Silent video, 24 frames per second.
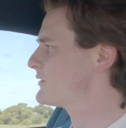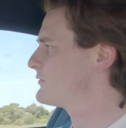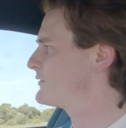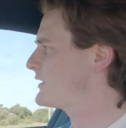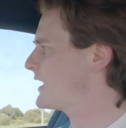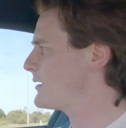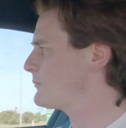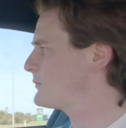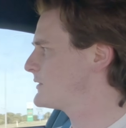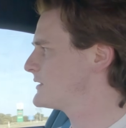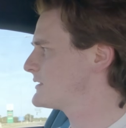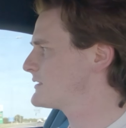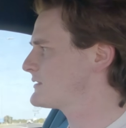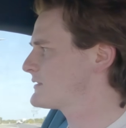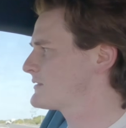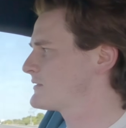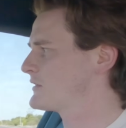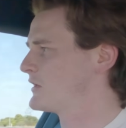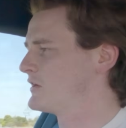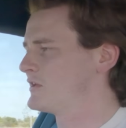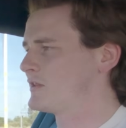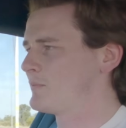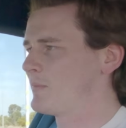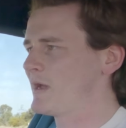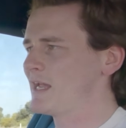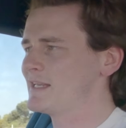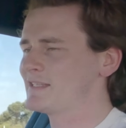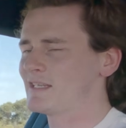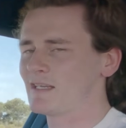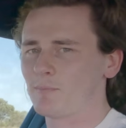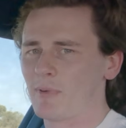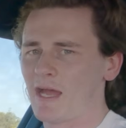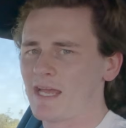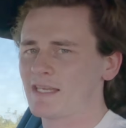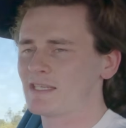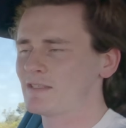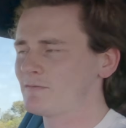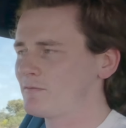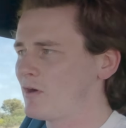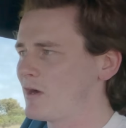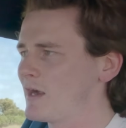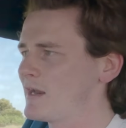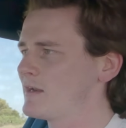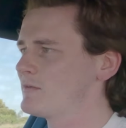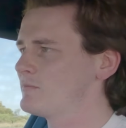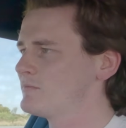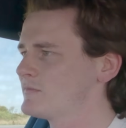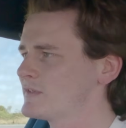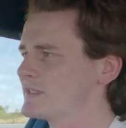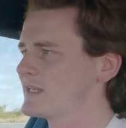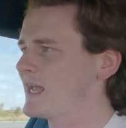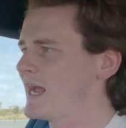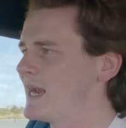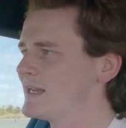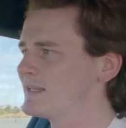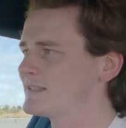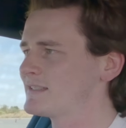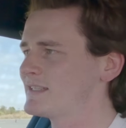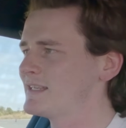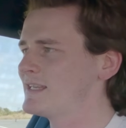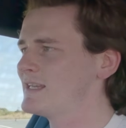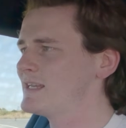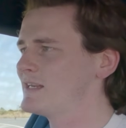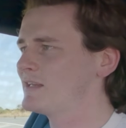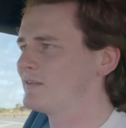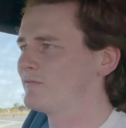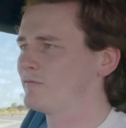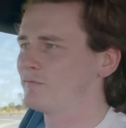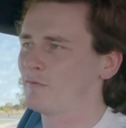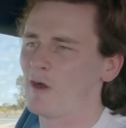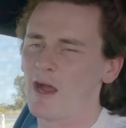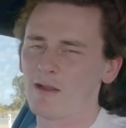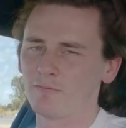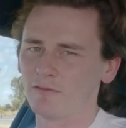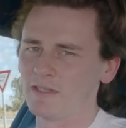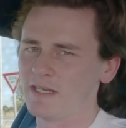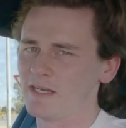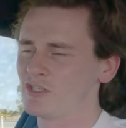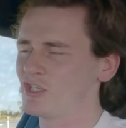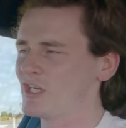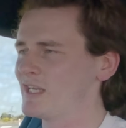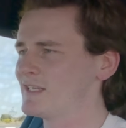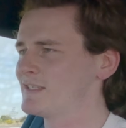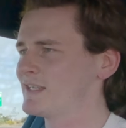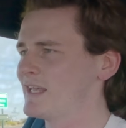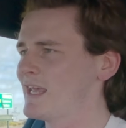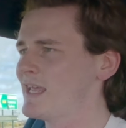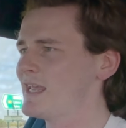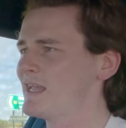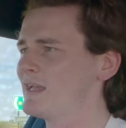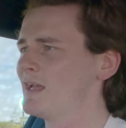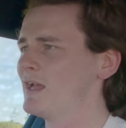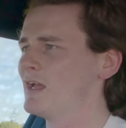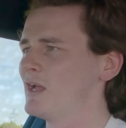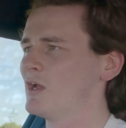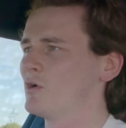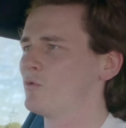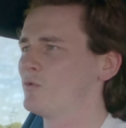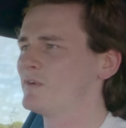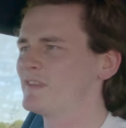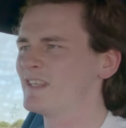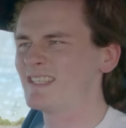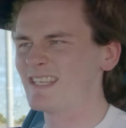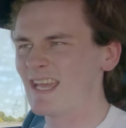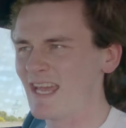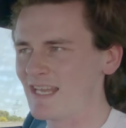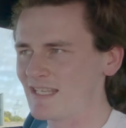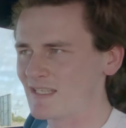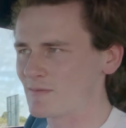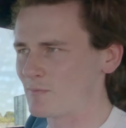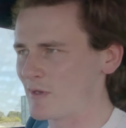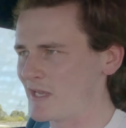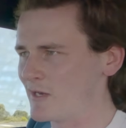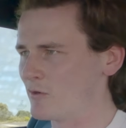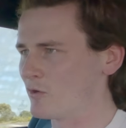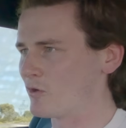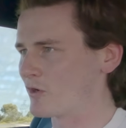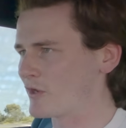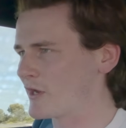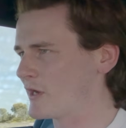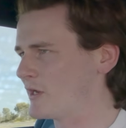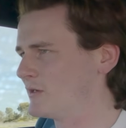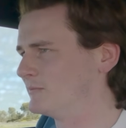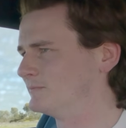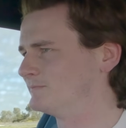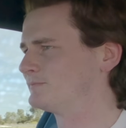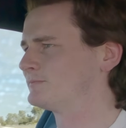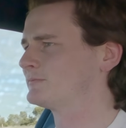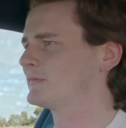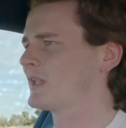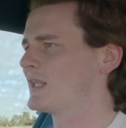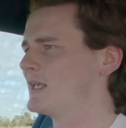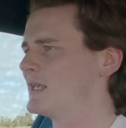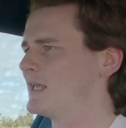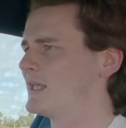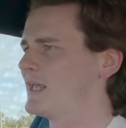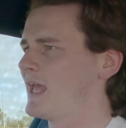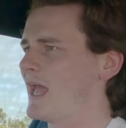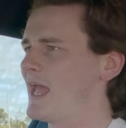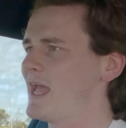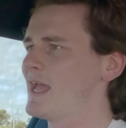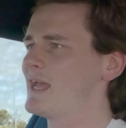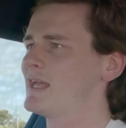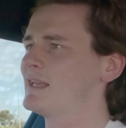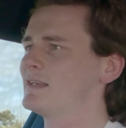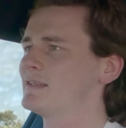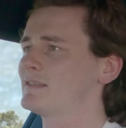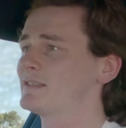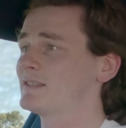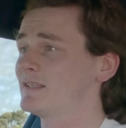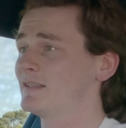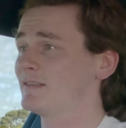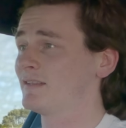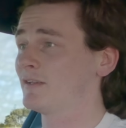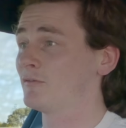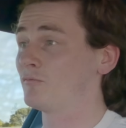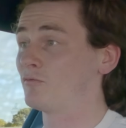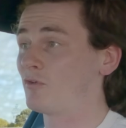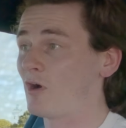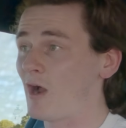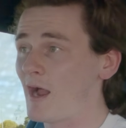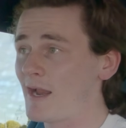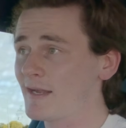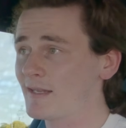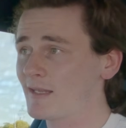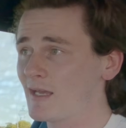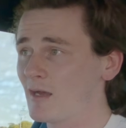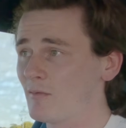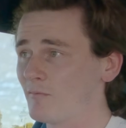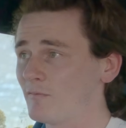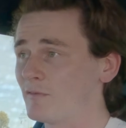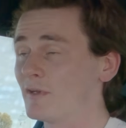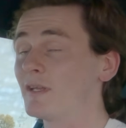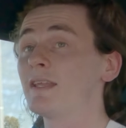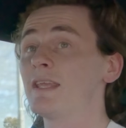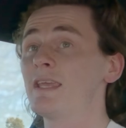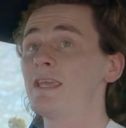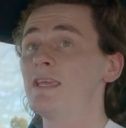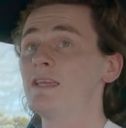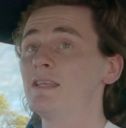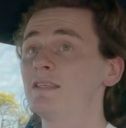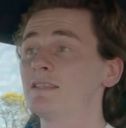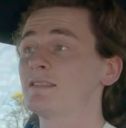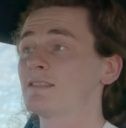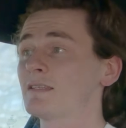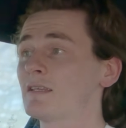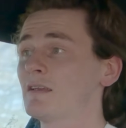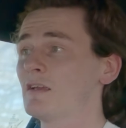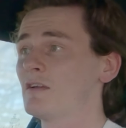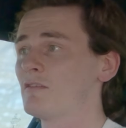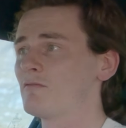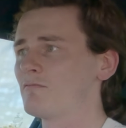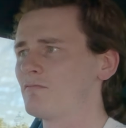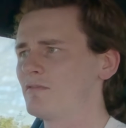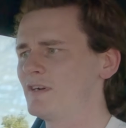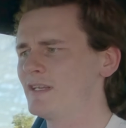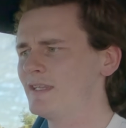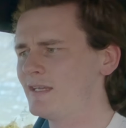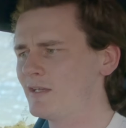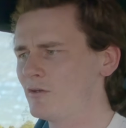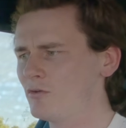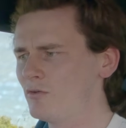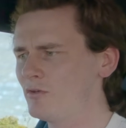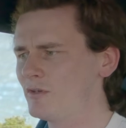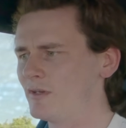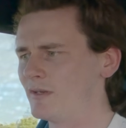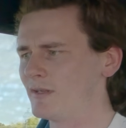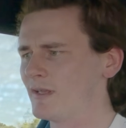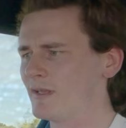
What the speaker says: dampers, so the basic passive items, and it's the 5-litre GT with a 10-speed auto. And the ride comfort is really good.